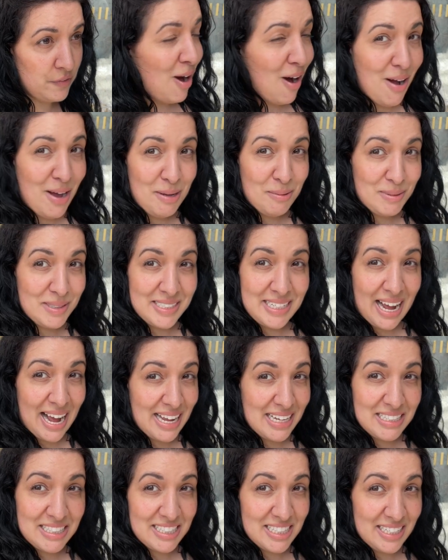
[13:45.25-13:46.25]
I would
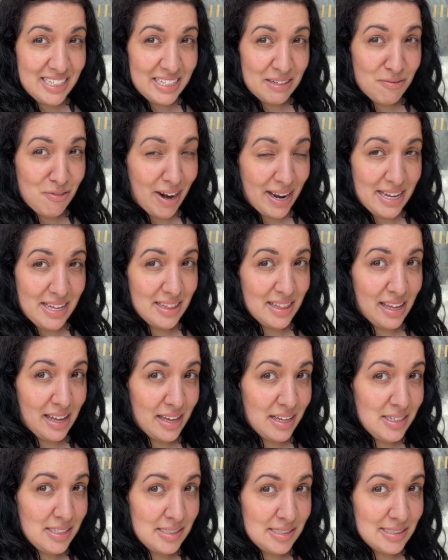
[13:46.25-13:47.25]
actually rate
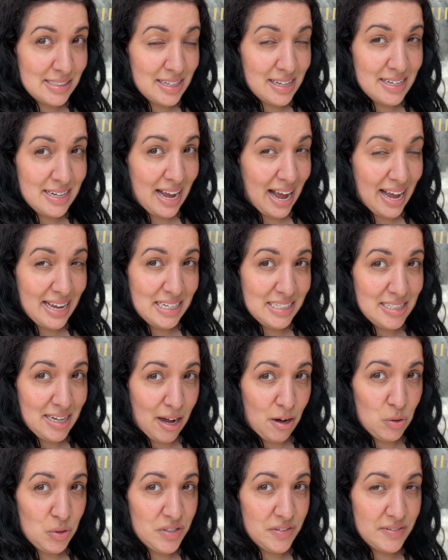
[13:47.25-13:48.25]
this an 8
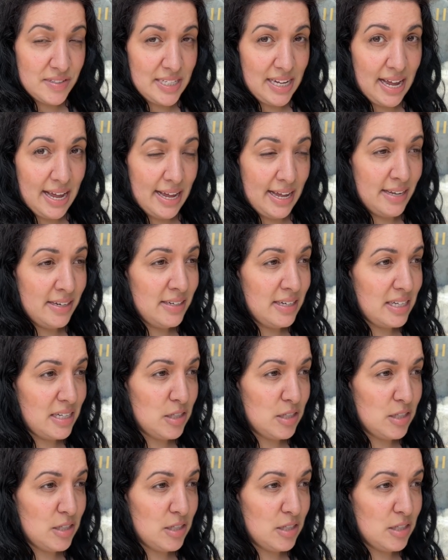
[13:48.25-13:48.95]
out of 10.